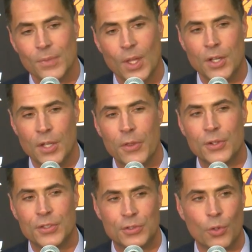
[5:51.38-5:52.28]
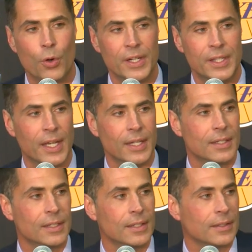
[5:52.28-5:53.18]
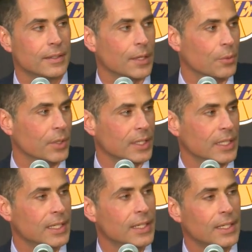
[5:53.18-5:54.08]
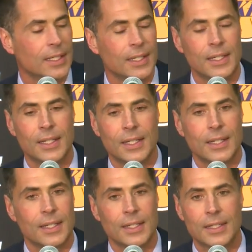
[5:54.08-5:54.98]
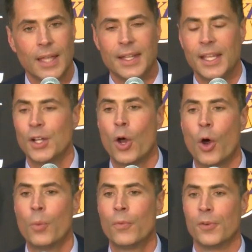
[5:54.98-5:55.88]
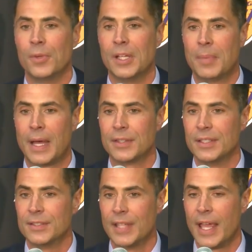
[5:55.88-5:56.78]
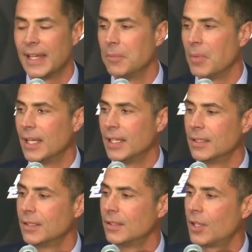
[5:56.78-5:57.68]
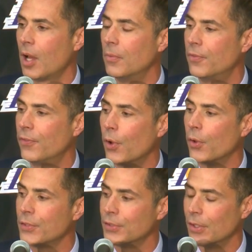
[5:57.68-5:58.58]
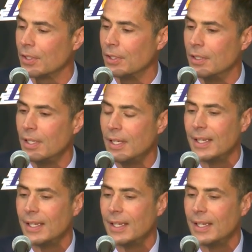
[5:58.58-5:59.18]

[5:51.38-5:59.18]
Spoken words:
Another story that really kind of hit home for me about this day and made it come full circle